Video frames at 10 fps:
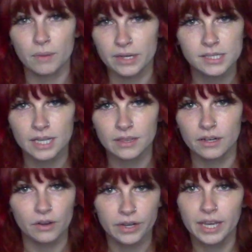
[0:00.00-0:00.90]
wanna stand
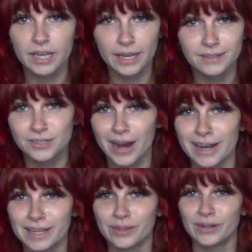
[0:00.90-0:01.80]
there all day and get
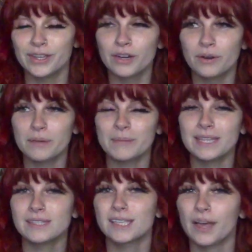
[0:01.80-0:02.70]
dried either. You know what I
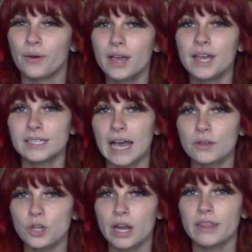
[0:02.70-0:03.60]
mean? So
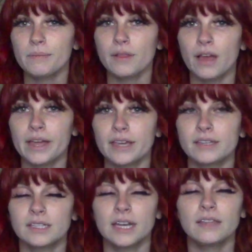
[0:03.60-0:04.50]
towel dry them a lot, cause
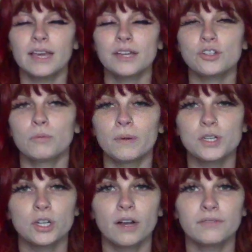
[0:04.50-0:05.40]
getting the extra
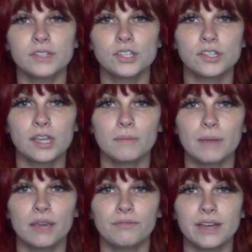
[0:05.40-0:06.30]
moisture off is just gonna
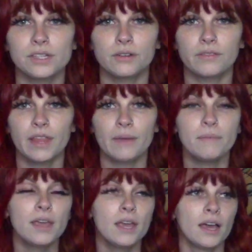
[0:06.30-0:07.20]
make it faster for
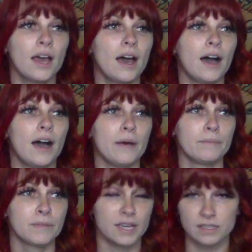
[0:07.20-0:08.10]
them.
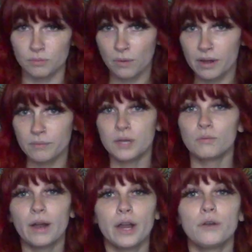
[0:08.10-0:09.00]
Because one, when you
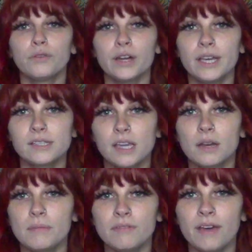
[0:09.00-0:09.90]
run over it, it's
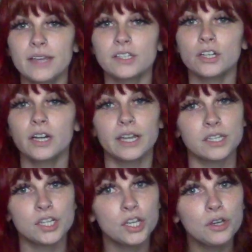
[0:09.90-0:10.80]
gonna be faster,
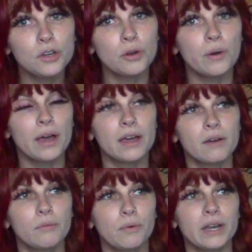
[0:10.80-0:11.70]
and two,
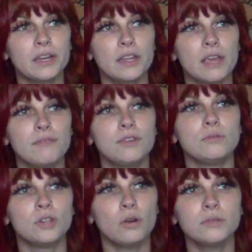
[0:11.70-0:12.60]
if you
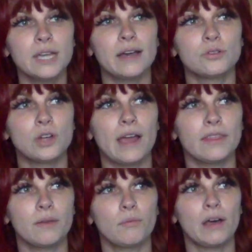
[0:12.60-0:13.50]
don't towel dry
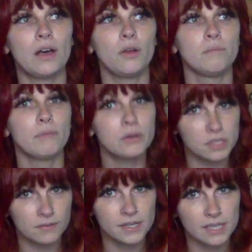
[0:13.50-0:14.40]
them well,
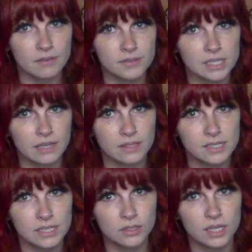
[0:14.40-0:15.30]
most of us have stainless steel